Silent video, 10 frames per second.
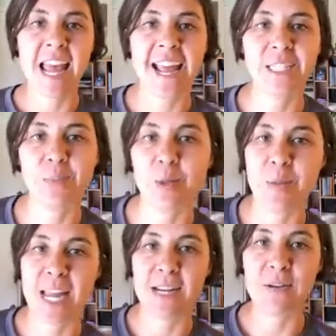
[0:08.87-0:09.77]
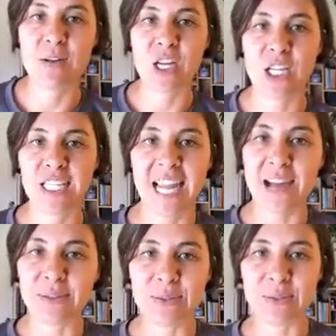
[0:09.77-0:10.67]
expert panel on
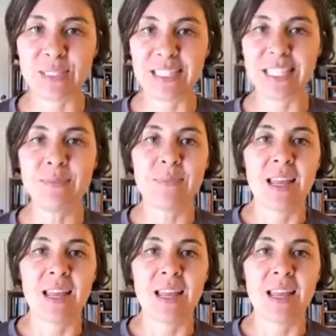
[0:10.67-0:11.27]
outsourcing.